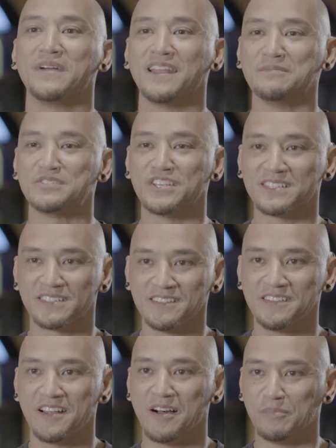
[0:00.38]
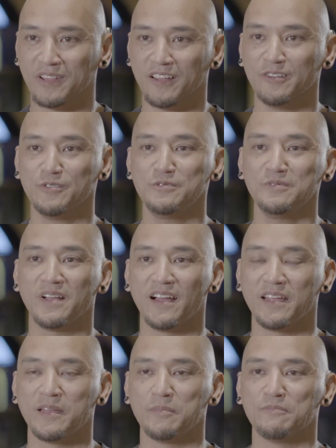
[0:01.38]
My name is Jason Hamilano.
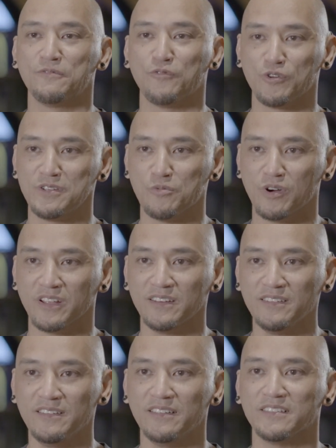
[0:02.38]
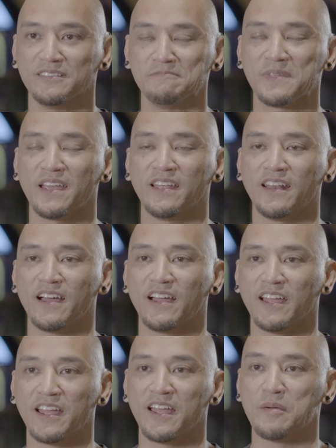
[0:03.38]
I am 41 and
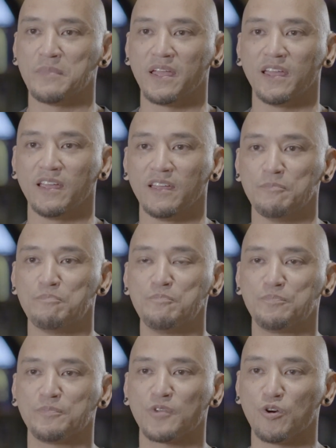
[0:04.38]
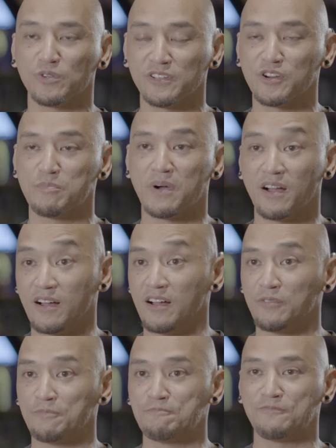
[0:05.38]
I am a Cochlear
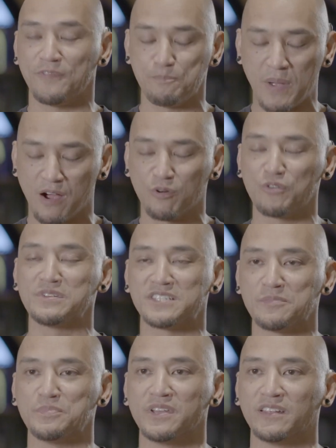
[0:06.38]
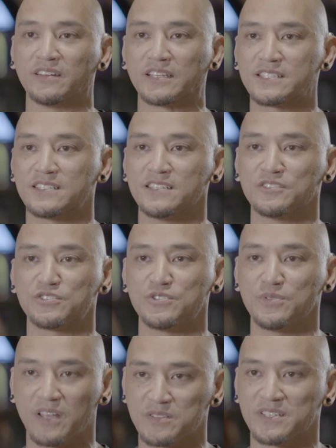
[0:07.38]
Baha power recipient since
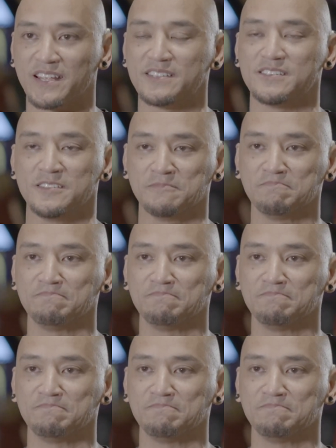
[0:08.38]
2018.